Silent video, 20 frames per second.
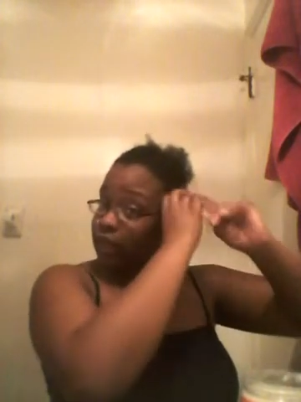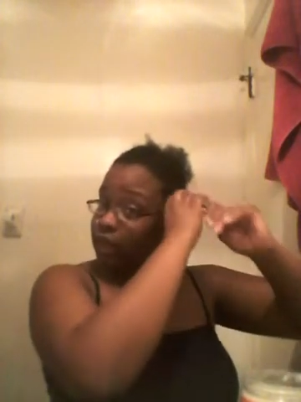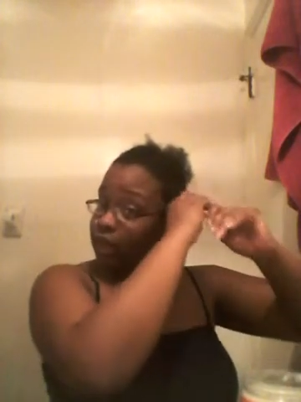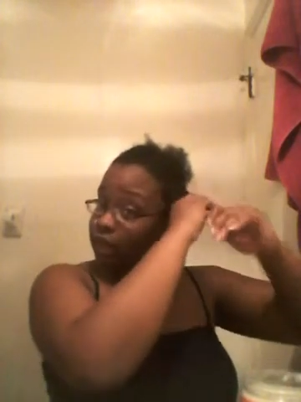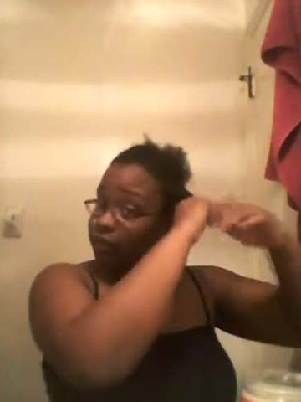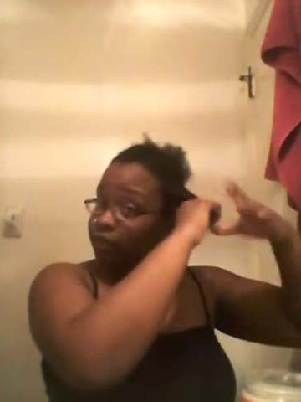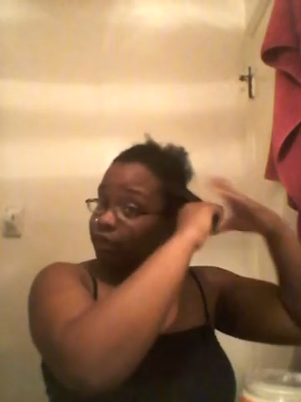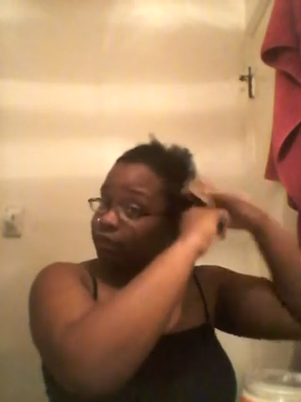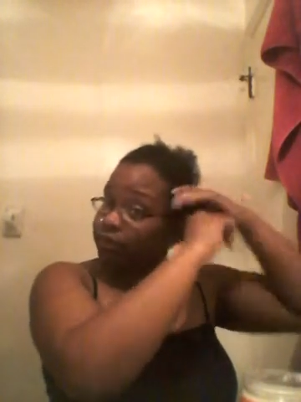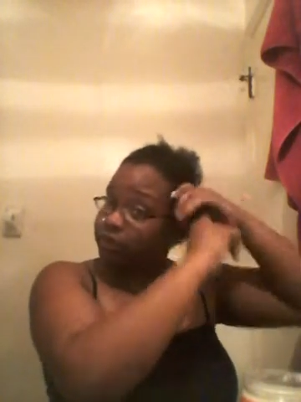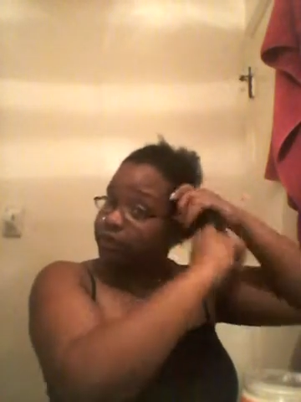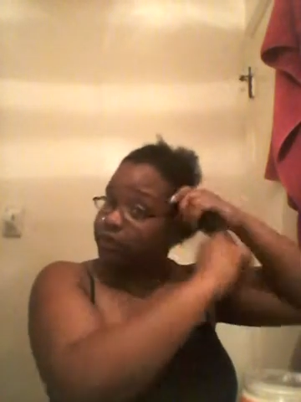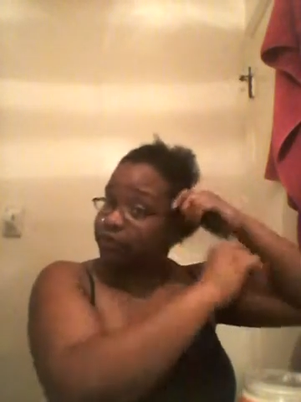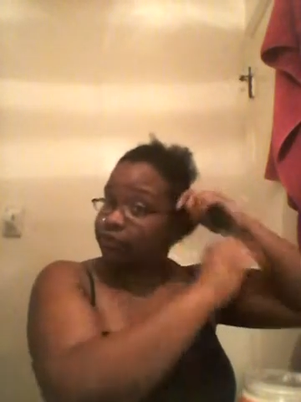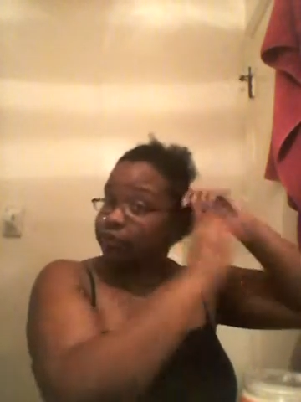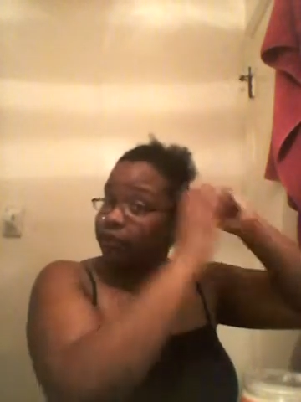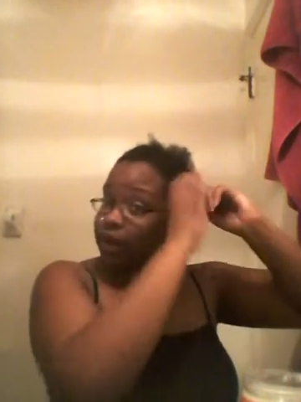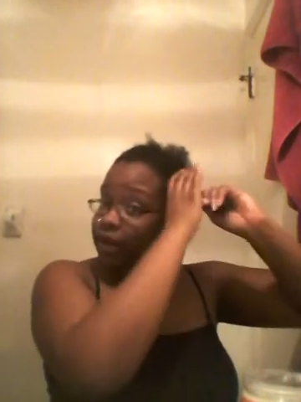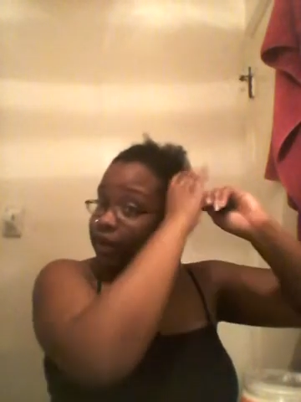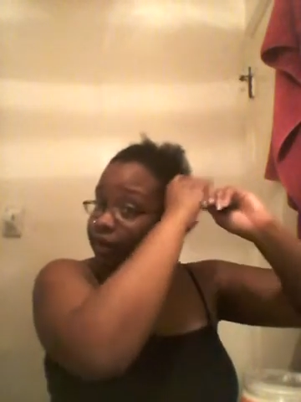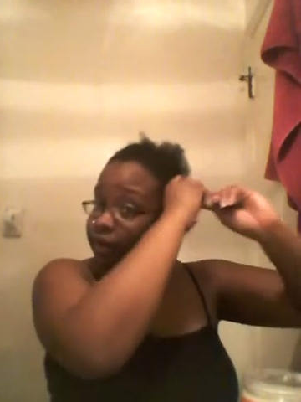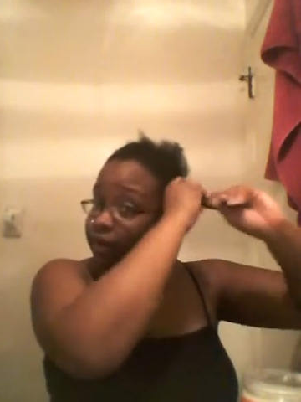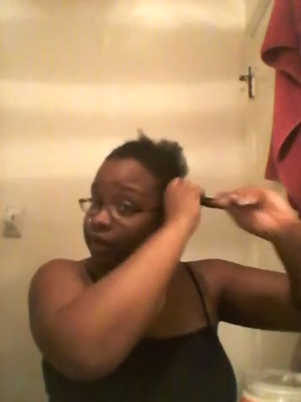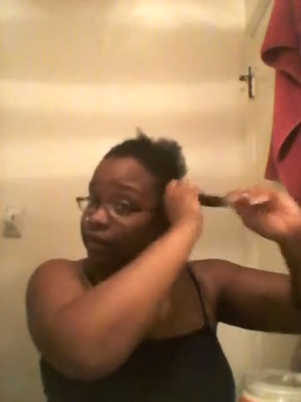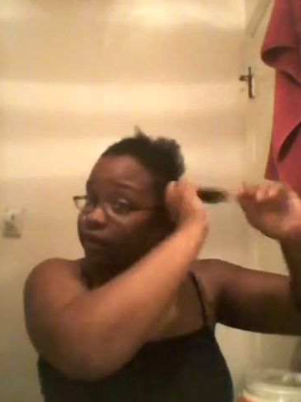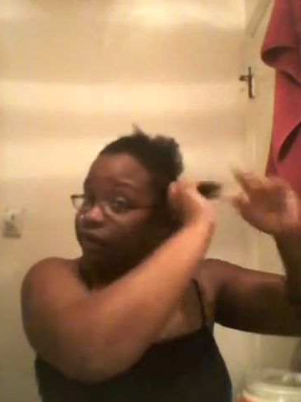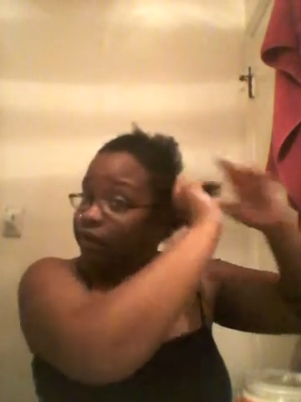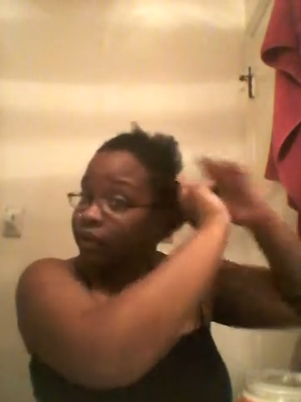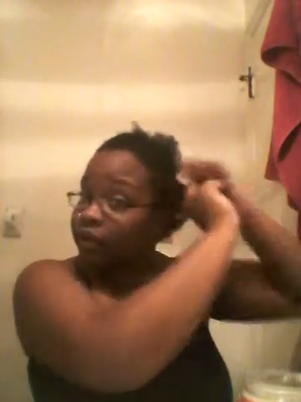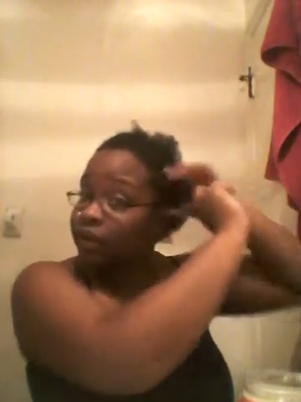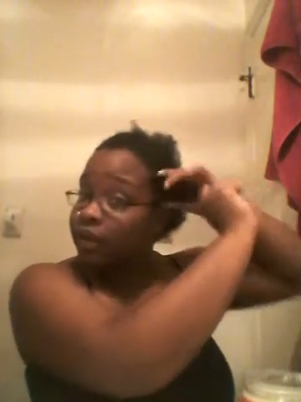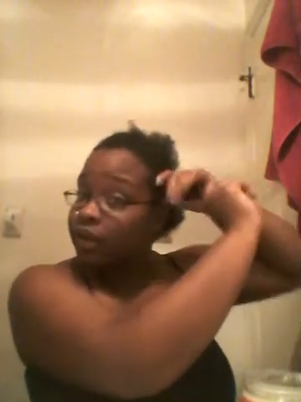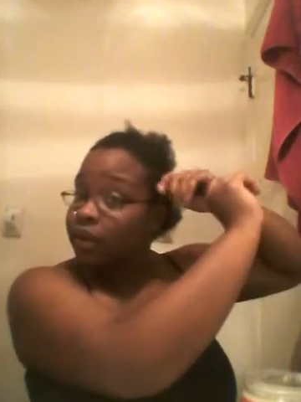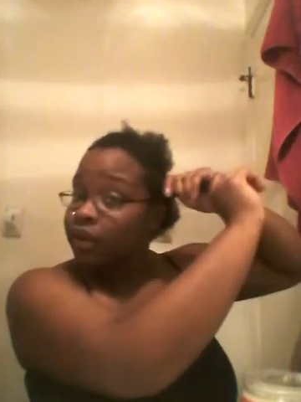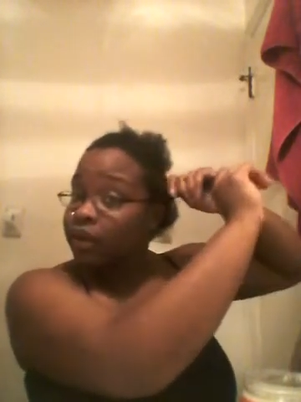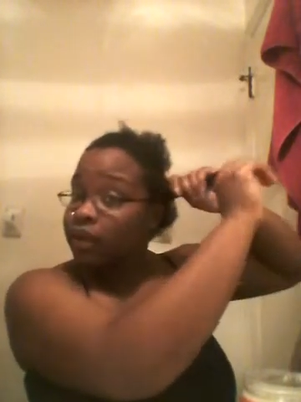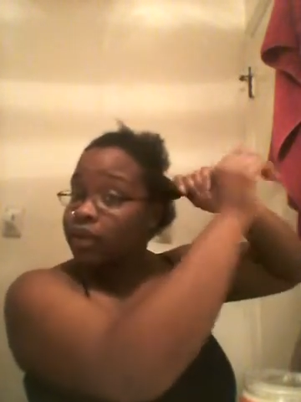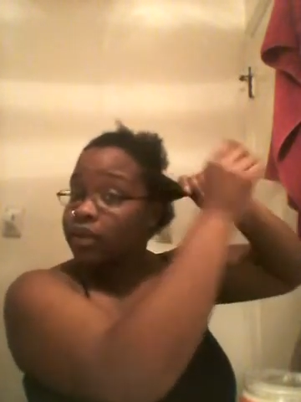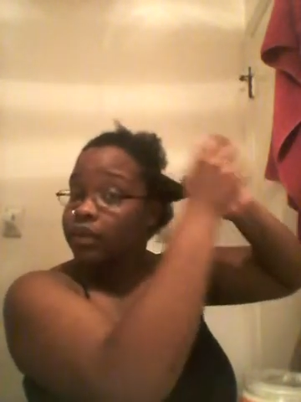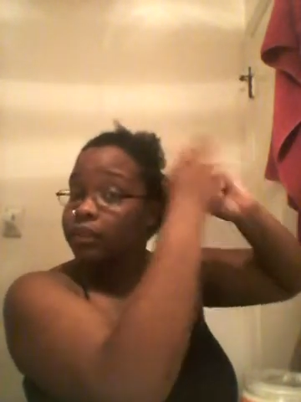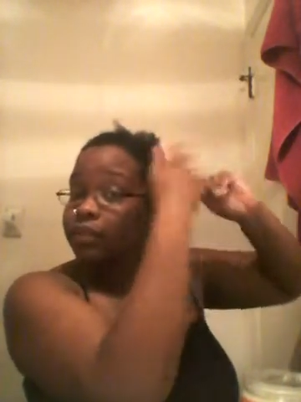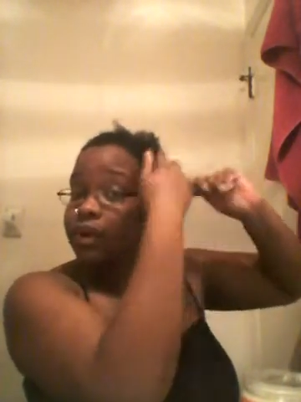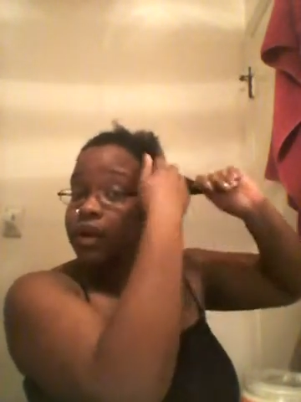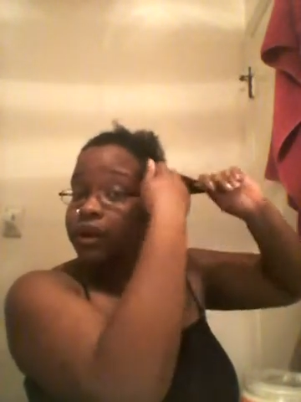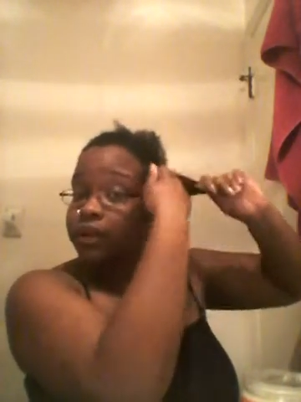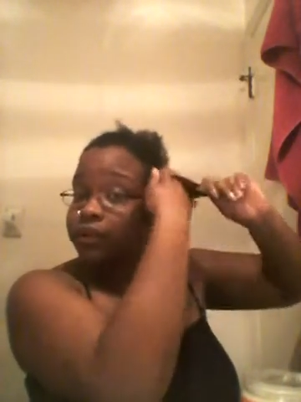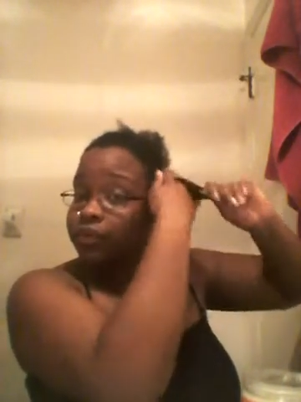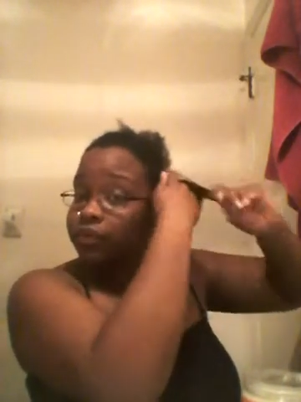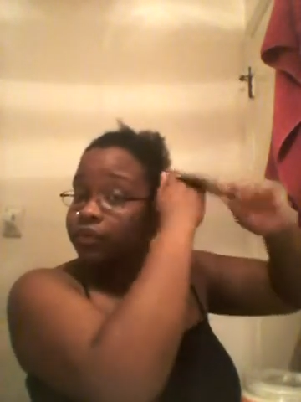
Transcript: I'm going to rake the product